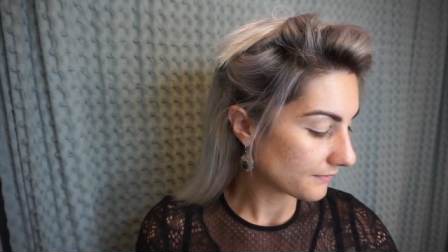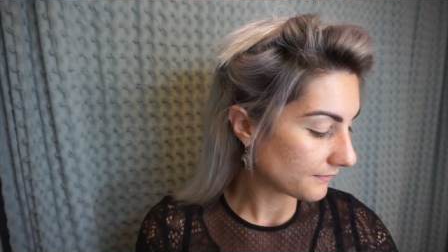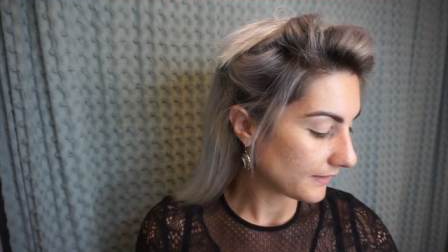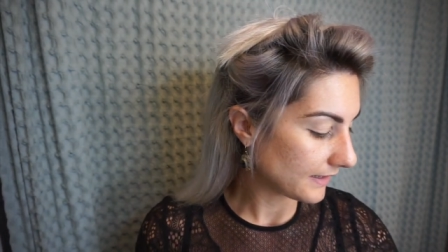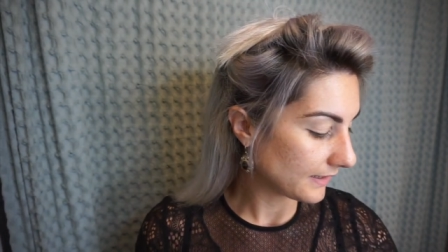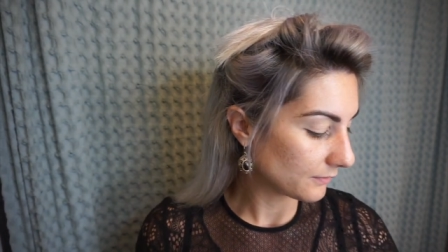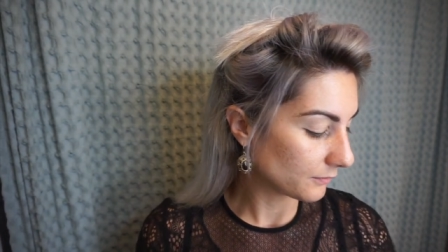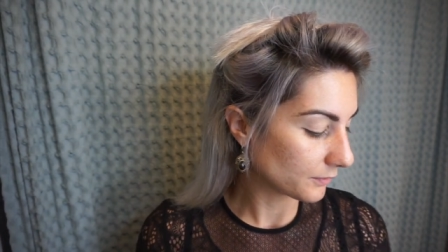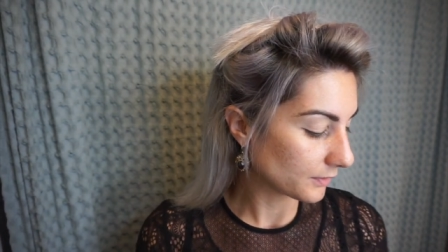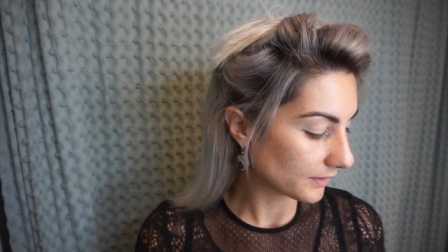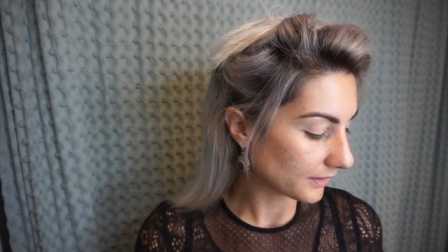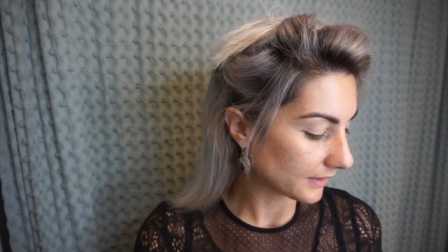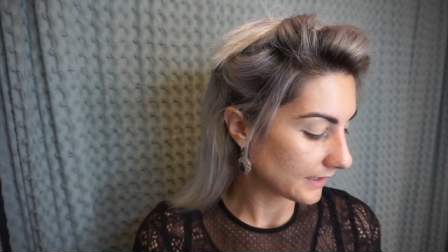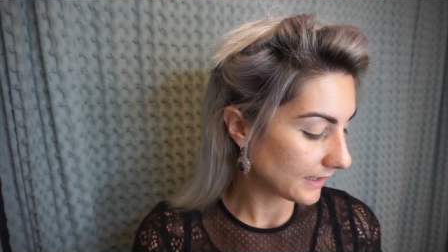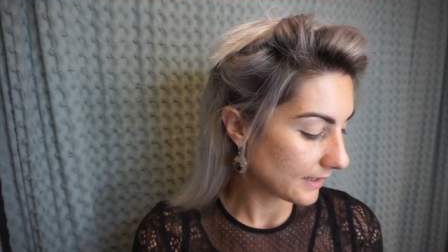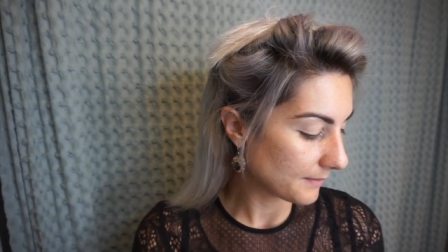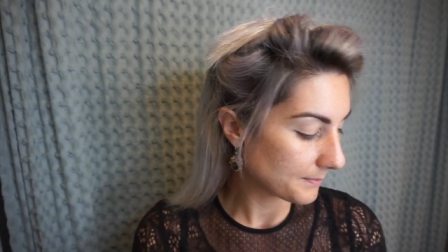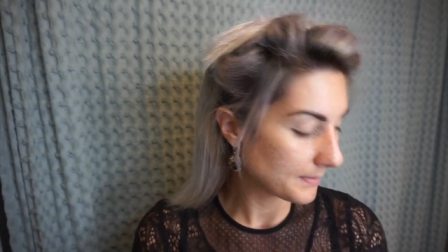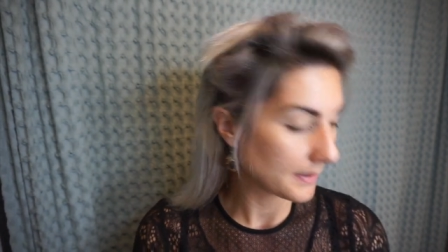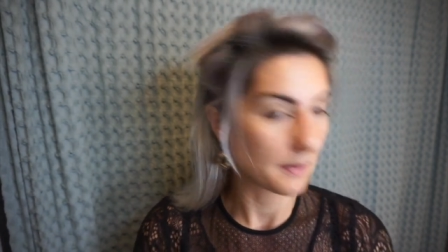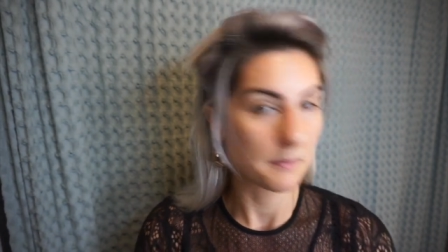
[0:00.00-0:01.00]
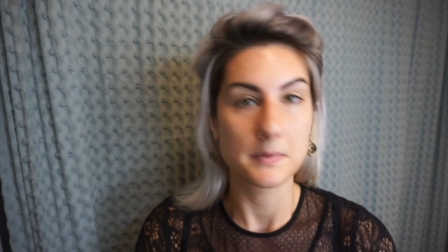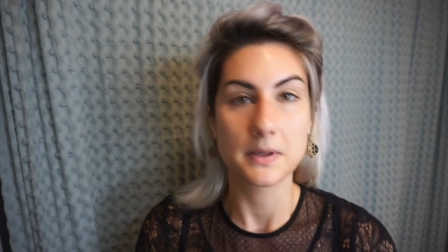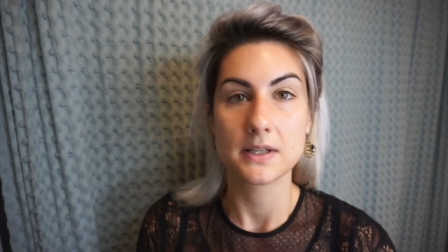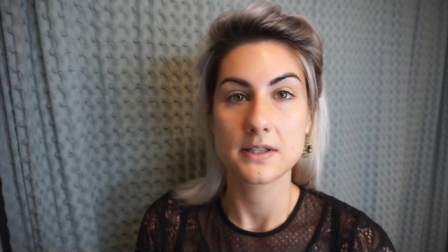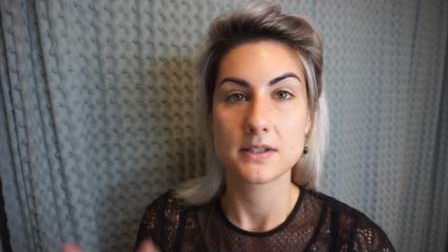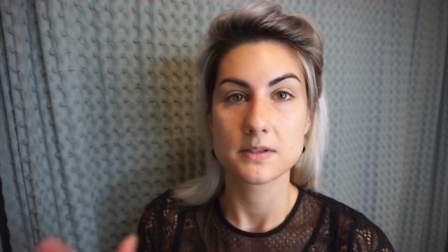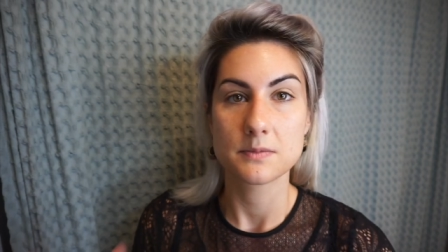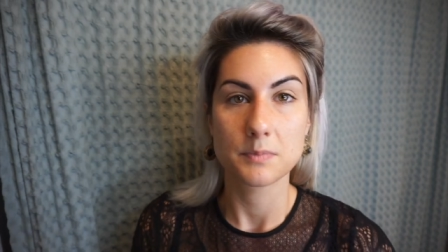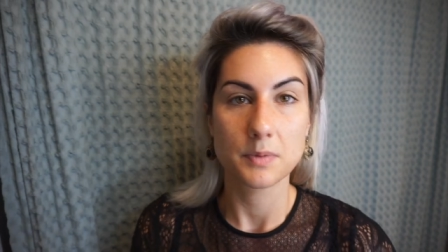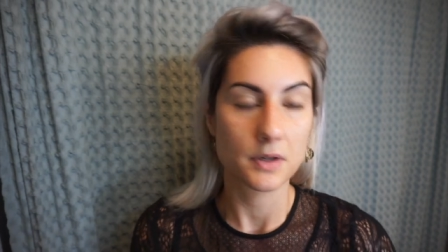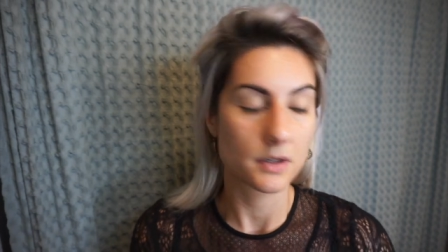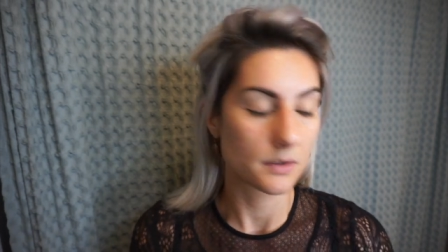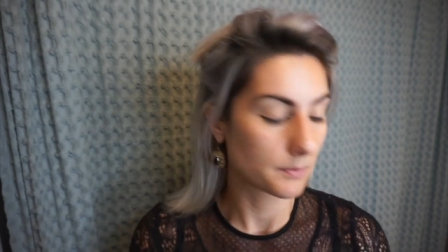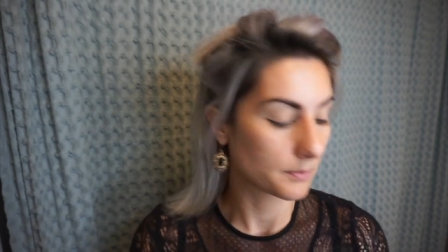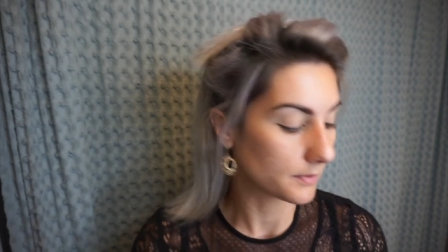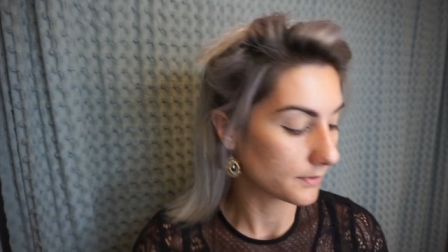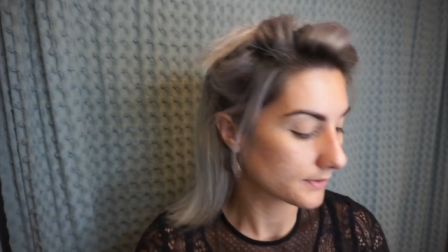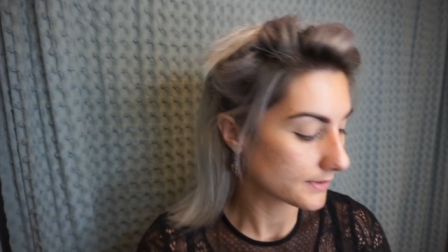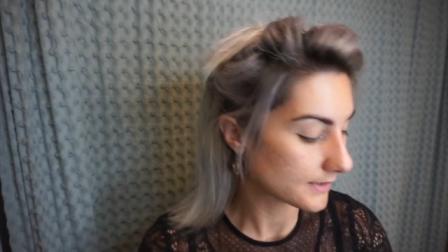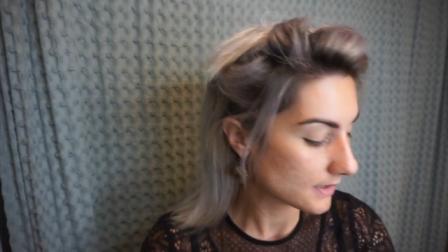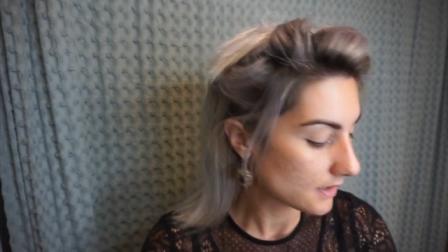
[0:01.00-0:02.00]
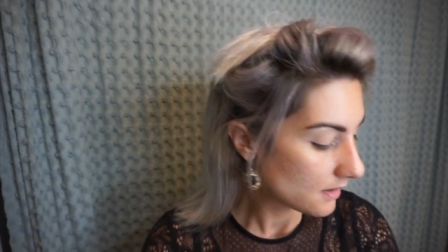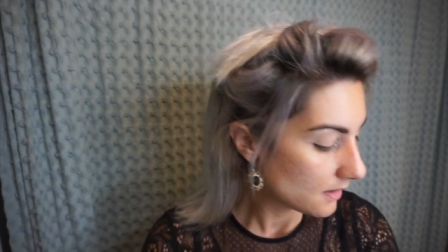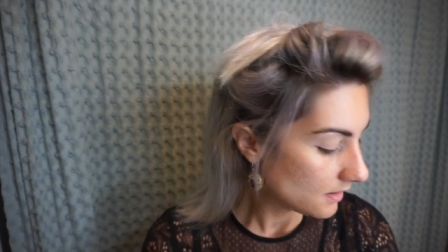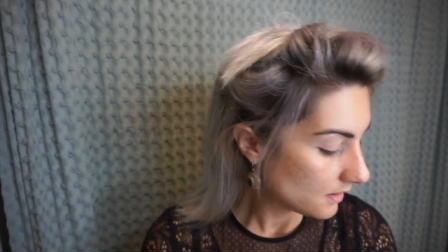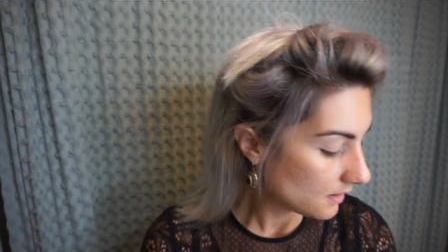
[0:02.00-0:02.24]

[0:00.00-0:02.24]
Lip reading: to find really pigmented purples.